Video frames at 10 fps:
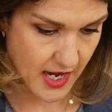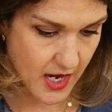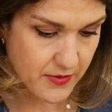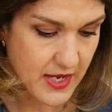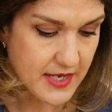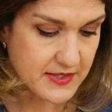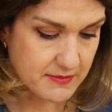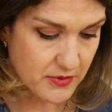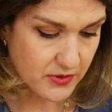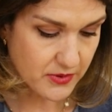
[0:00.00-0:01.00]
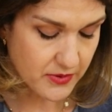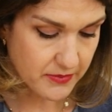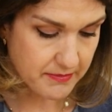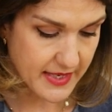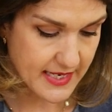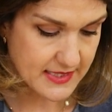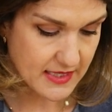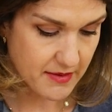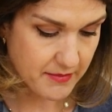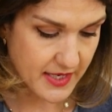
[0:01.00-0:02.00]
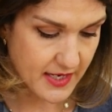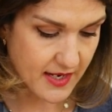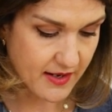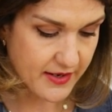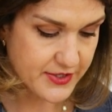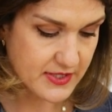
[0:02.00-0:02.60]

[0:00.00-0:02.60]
Oh, small, medium and large.